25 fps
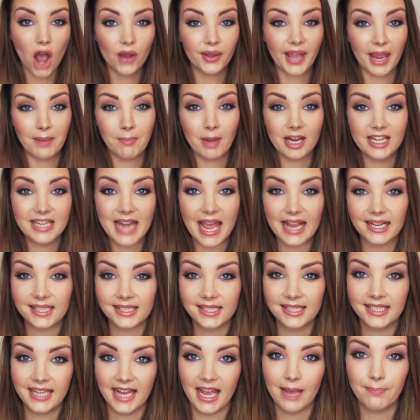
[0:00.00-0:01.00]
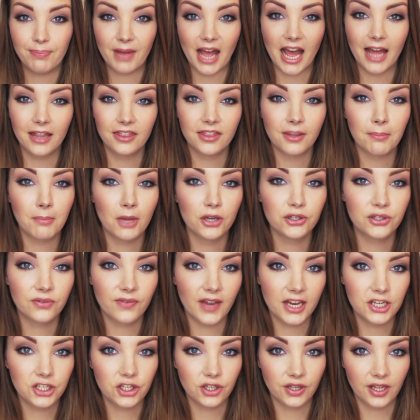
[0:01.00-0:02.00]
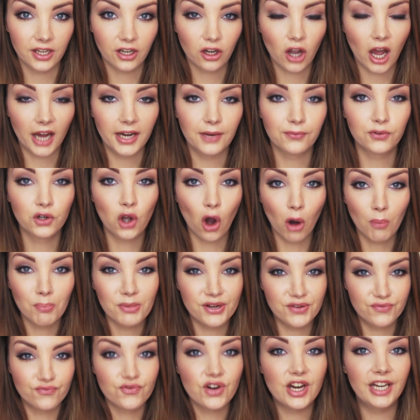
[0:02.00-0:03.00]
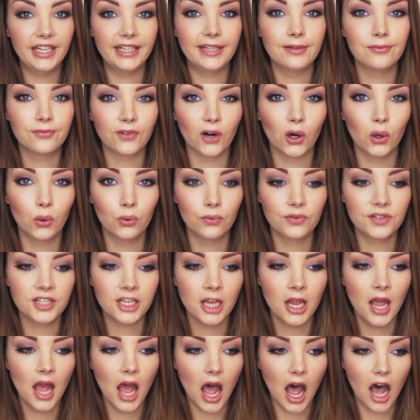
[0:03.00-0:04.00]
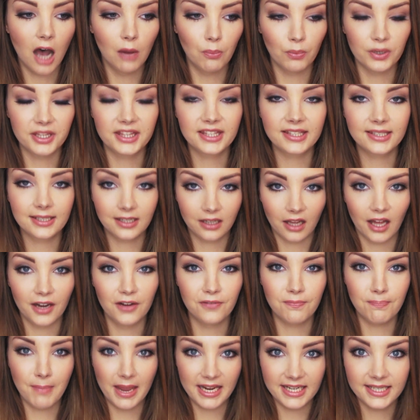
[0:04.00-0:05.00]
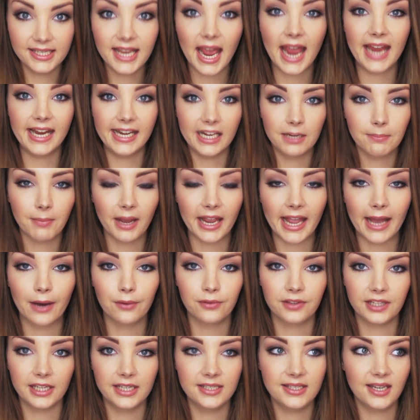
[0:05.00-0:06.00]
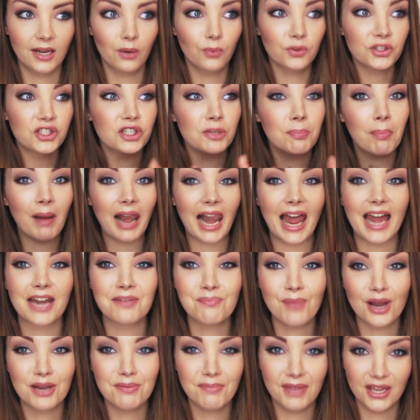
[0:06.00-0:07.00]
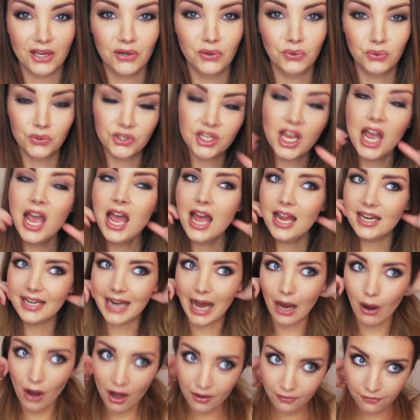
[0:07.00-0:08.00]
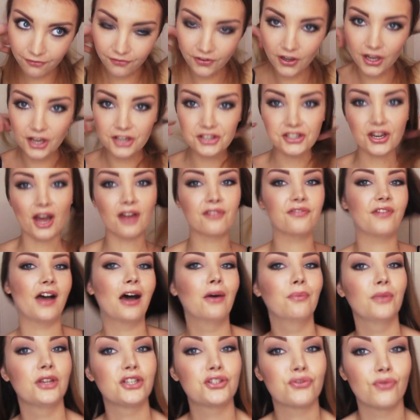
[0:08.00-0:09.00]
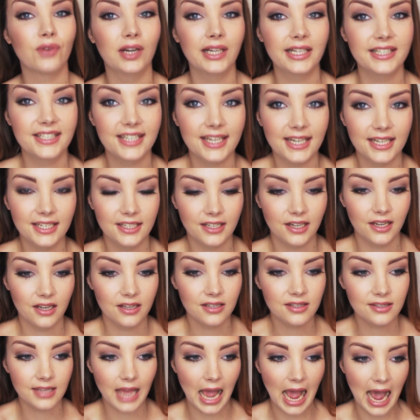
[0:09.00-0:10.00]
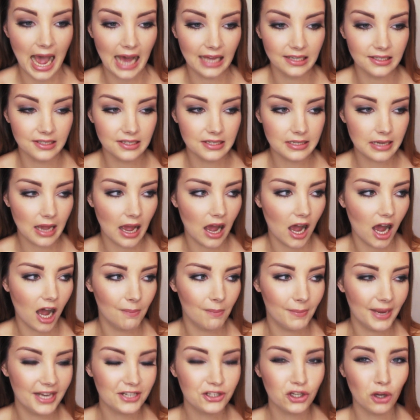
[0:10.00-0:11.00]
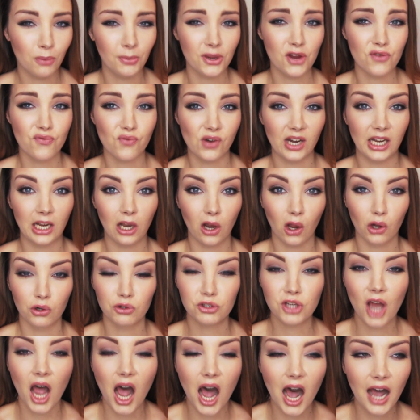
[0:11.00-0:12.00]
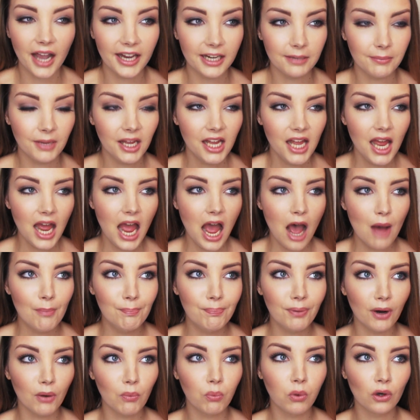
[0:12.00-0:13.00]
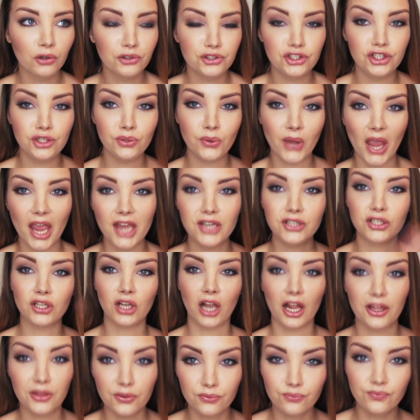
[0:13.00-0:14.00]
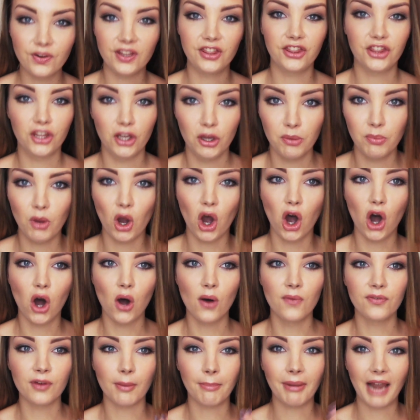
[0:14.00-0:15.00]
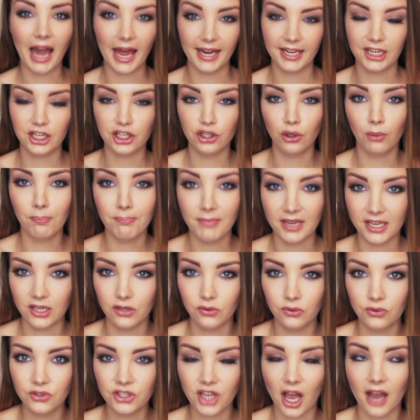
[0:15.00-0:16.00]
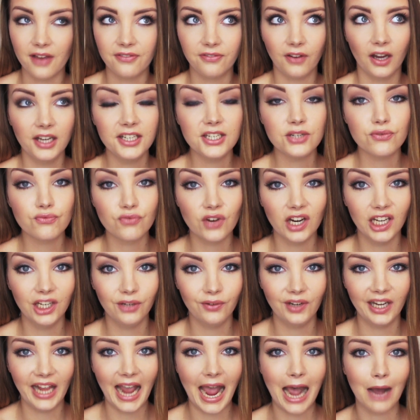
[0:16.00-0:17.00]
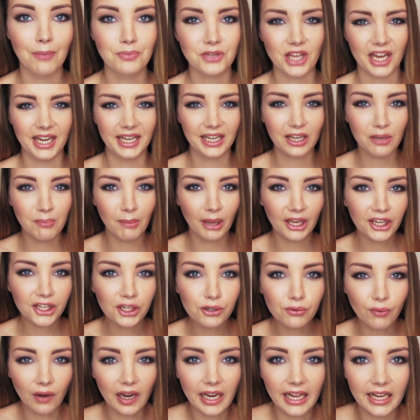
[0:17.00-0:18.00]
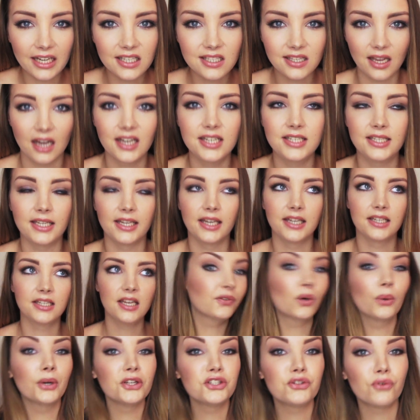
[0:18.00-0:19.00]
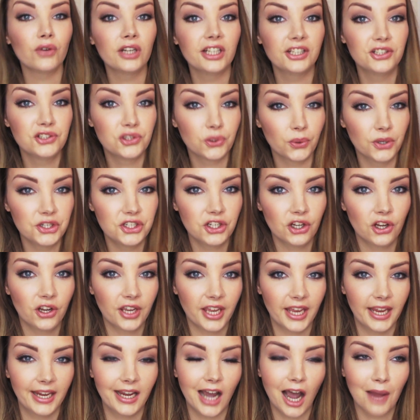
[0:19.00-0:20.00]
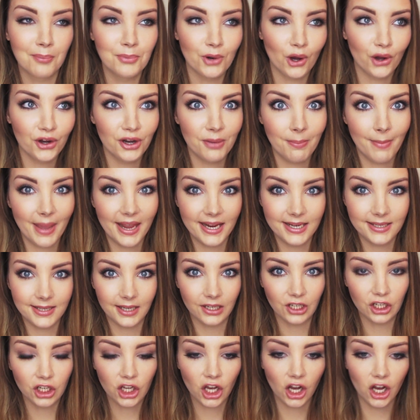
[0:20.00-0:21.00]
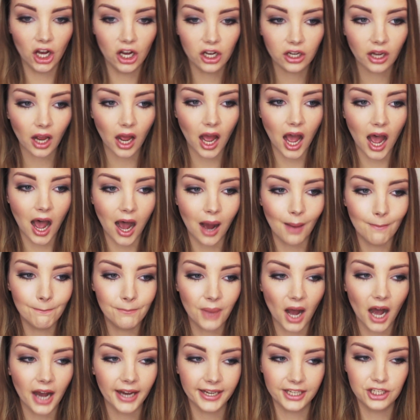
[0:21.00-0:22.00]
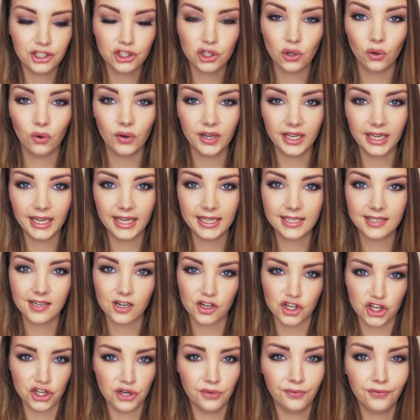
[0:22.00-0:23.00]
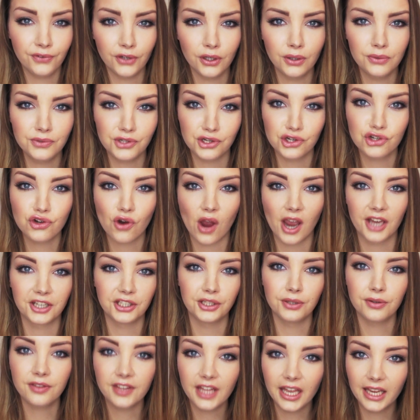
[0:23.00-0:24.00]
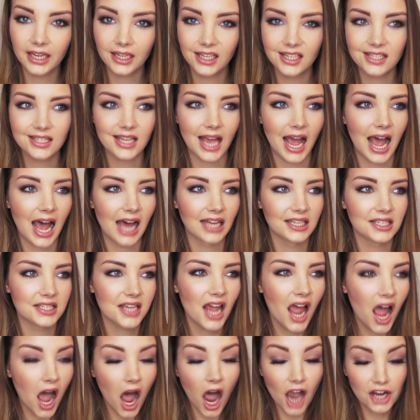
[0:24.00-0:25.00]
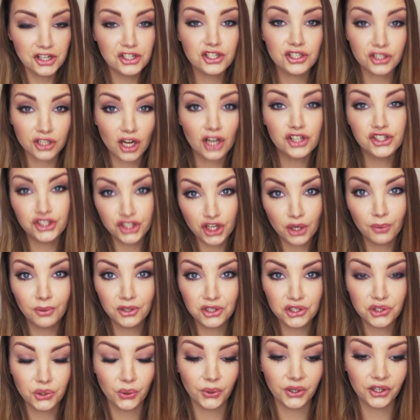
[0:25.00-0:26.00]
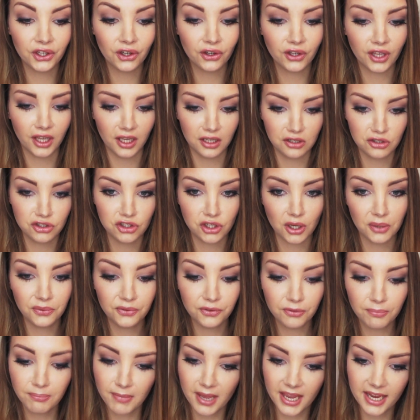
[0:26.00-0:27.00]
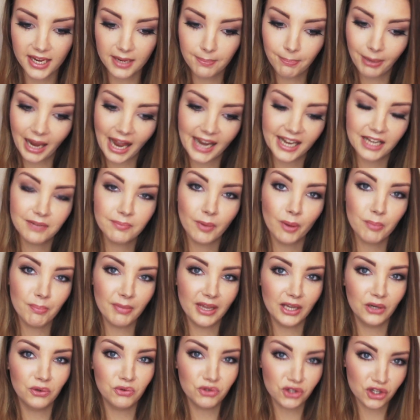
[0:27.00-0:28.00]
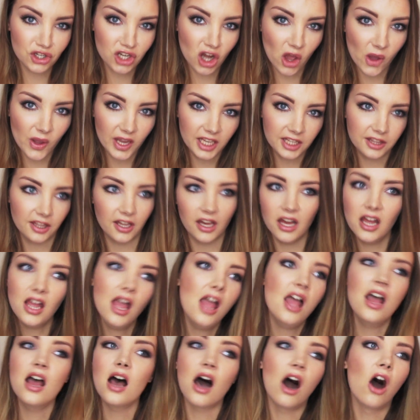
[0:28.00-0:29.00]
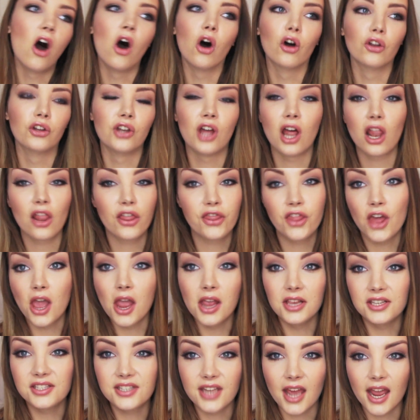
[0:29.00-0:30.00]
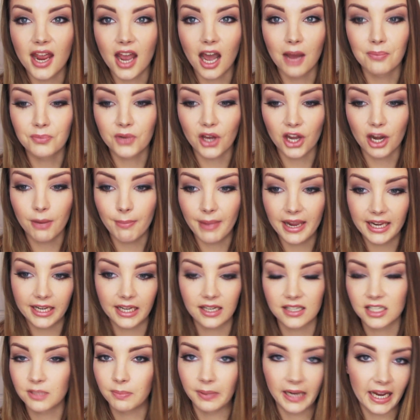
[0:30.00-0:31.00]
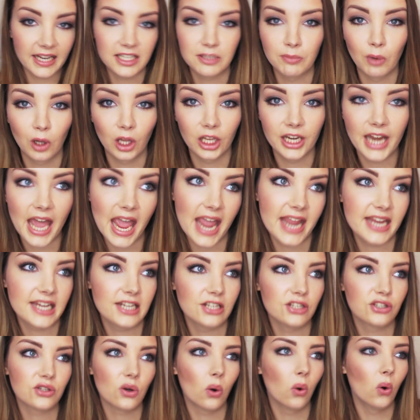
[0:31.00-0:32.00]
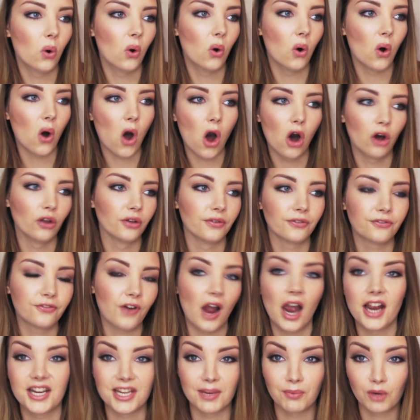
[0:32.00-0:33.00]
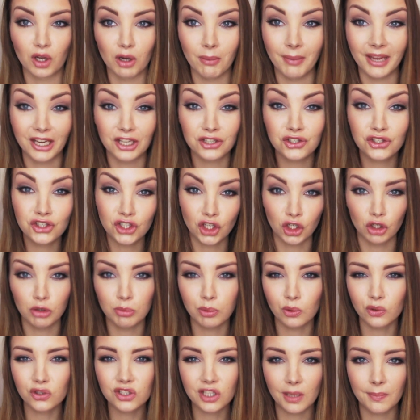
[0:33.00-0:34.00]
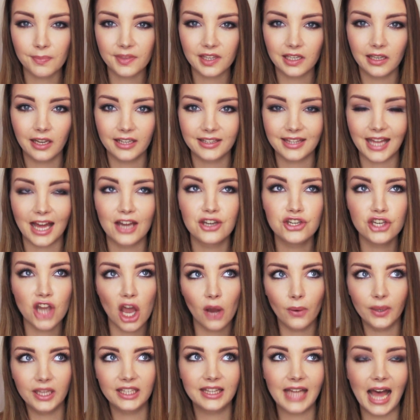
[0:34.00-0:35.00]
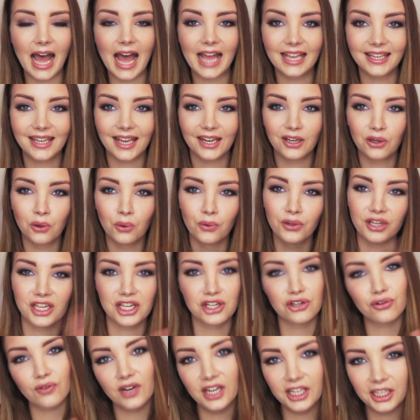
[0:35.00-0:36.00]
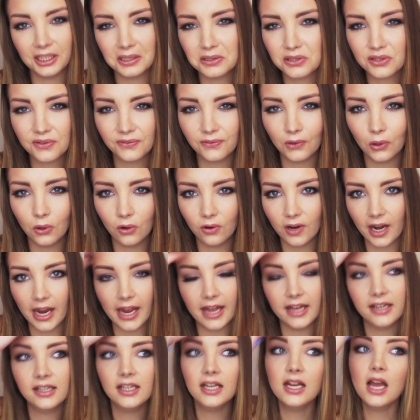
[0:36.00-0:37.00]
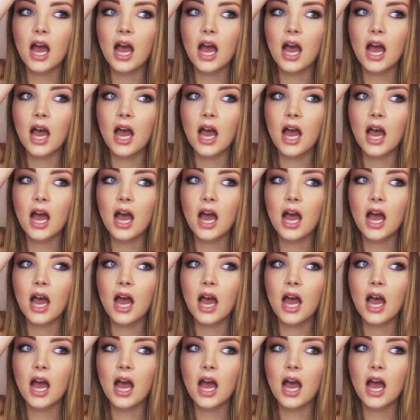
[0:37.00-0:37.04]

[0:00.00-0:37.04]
Okay, my next tip, and the motivation that kind of got me really involved with kind of maintaining my healthy eating, was to plan my meals. Now, at first I found this really tedious, and it took me a really long time, but once you get into like the rhythm of planning your meals, I find it really helps, and it can make you really excited. I've always really enjoyed cooking. I'm not an amazing cook, but I enjoy eating new foods and trying new things, and I do enjoy cooking. So for me, planning my meals and knowing that on Thursday I'm going to make a spaghetti bolognese, or on Friday I'm going to make a soup or something like that, knowing that and getting all the ingredients for it